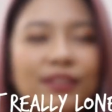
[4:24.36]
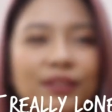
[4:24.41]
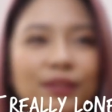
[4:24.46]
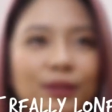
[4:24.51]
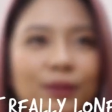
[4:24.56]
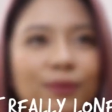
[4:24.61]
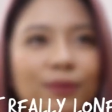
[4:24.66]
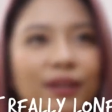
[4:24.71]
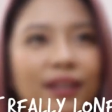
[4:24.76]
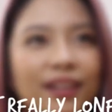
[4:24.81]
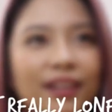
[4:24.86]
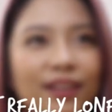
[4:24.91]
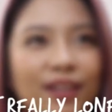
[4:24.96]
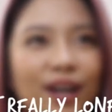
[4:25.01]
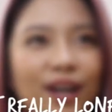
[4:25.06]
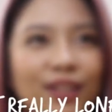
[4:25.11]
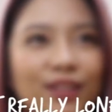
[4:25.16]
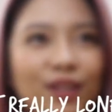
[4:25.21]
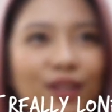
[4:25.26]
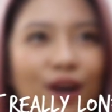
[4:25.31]
there were a
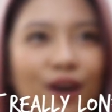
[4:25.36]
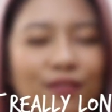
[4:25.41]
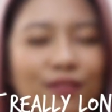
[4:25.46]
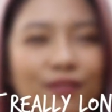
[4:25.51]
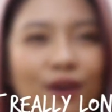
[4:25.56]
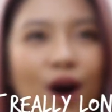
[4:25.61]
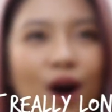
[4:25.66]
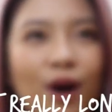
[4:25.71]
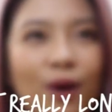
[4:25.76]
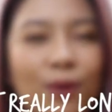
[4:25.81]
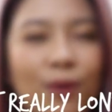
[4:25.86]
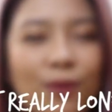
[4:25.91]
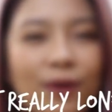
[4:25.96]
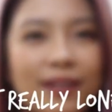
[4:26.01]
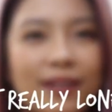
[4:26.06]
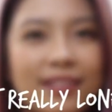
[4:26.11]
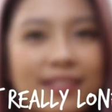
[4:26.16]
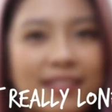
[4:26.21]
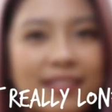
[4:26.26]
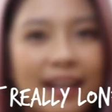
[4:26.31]
lot of
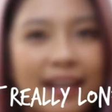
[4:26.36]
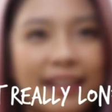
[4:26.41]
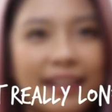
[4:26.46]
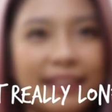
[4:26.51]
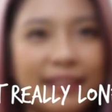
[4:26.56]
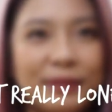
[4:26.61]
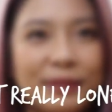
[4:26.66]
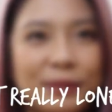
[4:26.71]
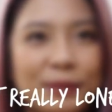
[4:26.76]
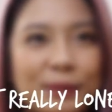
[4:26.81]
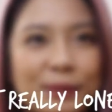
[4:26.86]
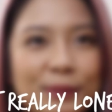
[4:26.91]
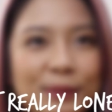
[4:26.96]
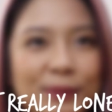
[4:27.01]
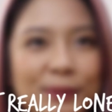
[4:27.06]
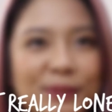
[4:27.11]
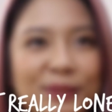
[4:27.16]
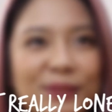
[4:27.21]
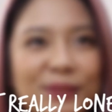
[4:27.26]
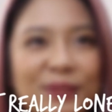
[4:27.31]
awkward
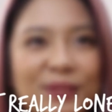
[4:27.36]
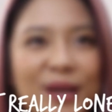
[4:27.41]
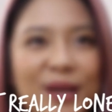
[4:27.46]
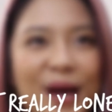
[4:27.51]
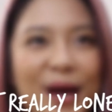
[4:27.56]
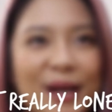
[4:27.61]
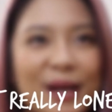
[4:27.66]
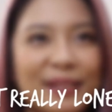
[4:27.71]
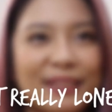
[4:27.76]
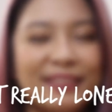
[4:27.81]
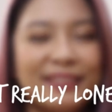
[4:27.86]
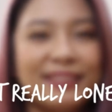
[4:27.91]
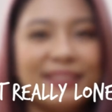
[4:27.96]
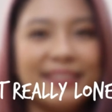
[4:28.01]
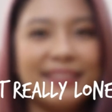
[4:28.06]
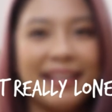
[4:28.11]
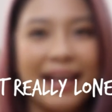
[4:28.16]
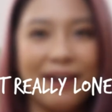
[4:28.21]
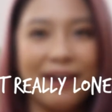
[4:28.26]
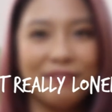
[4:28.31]
silence and
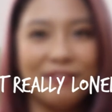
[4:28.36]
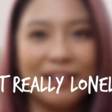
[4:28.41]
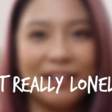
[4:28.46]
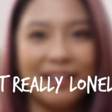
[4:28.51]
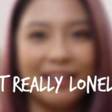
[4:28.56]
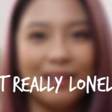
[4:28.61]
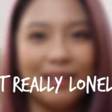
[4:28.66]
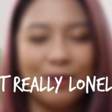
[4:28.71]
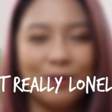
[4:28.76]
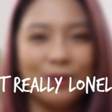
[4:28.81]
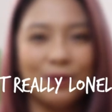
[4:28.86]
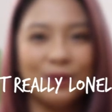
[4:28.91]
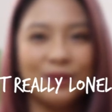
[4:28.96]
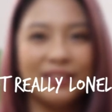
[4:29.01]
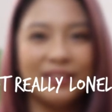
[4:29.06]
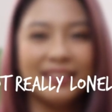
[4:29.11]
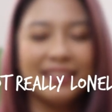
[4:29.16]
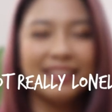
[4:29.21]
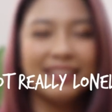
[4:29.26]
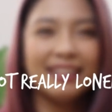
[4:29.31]
laughing
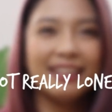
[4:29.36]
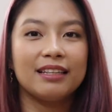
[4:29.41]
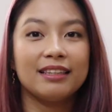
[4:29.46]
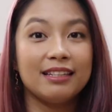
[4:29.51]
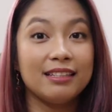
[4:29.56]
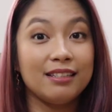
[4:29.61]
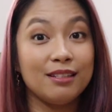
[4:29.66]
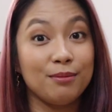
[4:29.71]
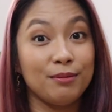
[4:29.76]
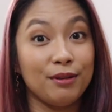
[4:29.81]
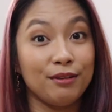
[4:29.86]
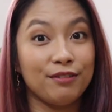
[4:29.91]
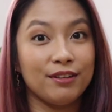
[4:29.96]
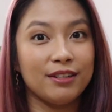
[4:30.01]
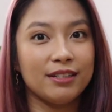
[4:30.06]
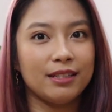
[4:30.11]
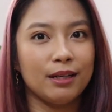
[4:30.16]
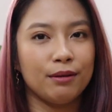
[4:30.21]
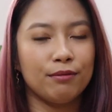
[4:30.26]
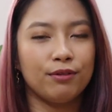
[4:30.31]
alone. This is my
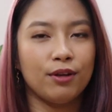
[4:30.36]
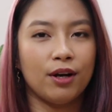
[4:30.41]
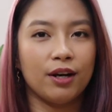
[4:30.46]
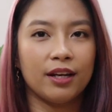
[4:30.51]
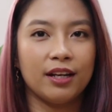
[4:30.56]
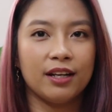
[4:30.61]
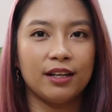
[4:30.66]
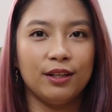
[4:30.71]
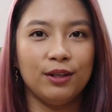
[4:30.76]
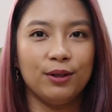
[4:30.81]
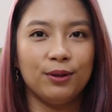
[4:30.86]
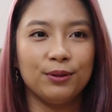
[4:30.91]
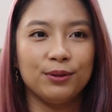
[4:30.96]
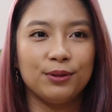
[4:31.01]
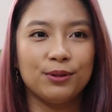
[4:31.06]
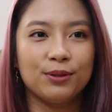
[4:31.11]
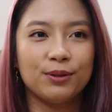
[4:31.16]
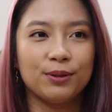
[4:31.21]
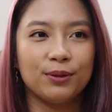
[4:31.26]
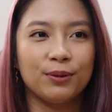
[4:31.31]
first time vlogging
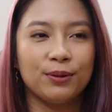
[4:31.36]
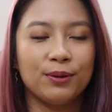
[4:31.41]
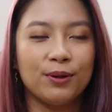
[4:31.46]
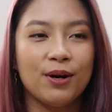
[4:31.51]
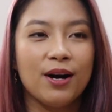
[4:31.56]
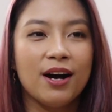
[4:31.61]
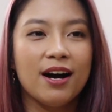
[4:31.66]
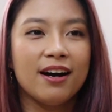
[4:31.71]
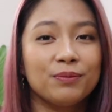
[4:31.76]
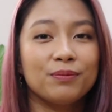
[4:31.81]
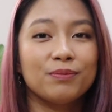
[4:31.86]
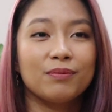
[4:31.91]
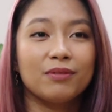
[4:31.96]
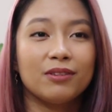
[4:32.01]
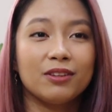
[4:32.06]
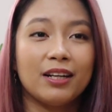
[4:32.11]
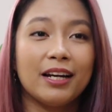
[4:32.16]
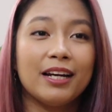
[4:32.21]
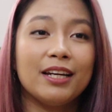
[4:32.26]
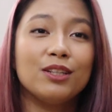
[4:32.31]
alone, so
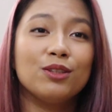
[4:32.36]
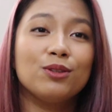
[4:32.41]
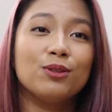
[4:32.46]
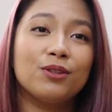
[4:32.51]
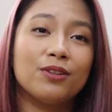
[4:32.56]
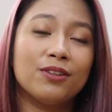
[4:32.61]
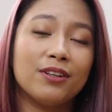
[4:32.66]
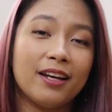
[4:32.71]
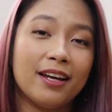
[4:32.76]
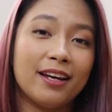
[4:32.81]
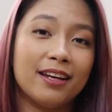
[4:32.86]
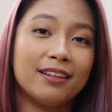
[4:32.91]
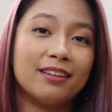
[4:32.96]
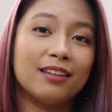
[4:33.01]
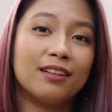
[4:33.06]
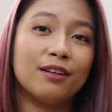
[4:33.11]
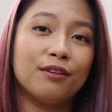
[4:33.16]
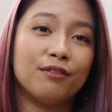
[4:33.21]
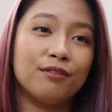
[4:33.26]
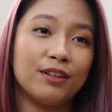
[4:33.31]
trying to
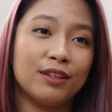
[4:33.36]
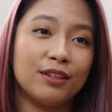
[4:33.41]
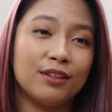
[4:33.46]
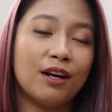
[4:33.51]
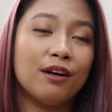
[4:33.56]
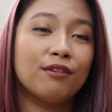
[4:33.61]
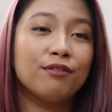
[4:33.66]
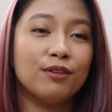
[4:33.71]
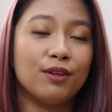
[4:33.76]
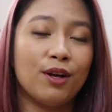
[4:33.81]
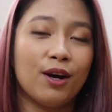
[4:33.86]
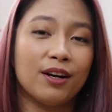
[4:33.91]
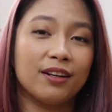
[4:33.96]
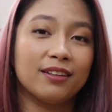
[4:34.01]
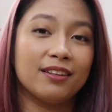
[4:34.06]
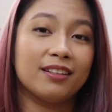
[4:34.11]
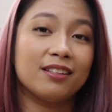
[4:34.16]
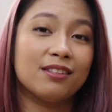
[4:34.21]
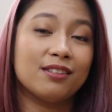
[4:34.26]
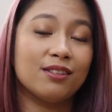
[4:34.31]
create a
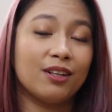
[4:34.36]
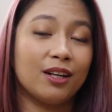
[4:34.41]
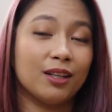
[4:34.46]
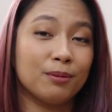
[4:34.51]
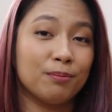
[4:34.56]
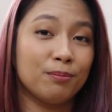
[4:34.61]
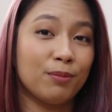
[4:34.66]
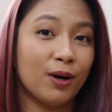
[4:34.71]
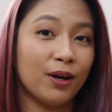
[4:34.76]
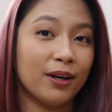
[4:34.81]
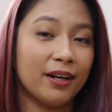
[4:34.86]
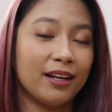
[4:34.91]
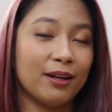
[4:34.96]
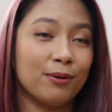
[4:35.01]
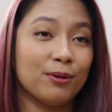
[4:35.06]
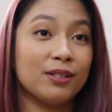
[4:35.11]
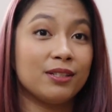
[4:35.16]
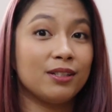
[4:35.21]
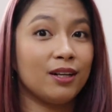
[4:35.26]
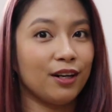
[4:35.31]
vlog that's not boring
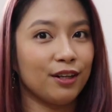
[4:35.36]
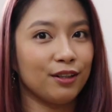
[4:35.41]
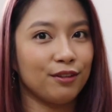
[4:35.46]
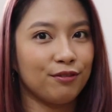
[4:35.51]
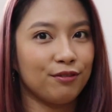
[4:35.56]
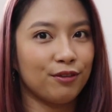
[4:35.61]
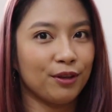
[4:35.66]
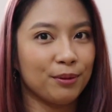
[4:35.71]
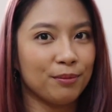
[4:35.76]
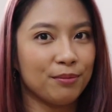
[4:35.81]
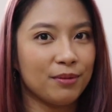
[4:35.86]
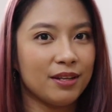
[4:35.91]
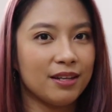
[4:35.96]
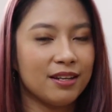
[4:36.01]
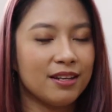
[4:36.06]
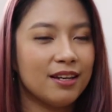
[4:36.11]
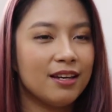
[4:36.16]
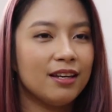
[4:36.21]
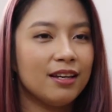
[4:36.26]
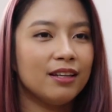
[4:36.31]
was hard for
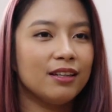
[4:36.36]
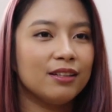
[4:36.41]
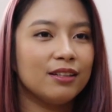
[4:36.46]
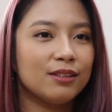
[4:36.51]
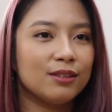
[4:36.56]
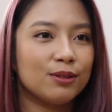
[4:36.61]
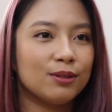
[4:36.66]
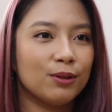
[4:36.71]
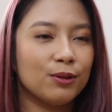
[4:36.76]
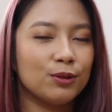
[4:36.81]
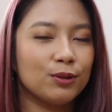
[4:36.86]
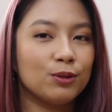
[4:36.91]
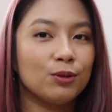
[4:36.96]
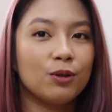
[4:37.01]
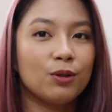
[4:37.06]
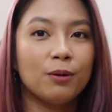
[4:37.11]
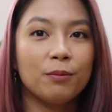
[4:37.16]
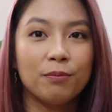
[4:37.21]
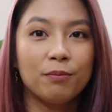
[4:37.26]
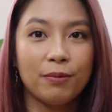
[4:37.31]
me. So to
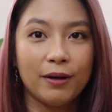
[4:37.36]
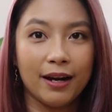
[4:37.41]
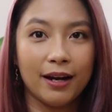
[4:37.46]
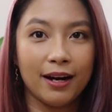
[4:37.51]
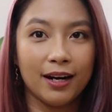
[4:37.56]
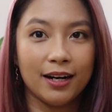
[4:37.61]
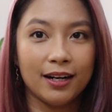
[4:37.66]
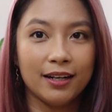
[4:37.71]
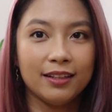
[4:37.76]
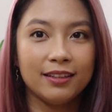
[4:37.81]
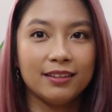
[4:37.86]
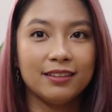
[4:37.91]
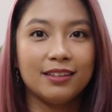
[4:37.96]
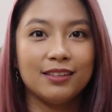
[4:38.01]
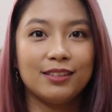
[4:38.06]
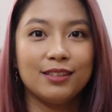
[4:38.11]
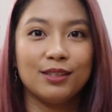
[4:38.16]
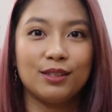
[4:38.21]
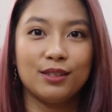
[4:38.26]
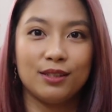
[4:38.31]
compare,
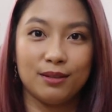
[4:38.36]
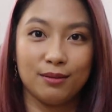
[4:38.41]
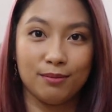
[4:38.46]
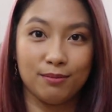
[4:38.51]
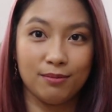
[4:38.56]
this is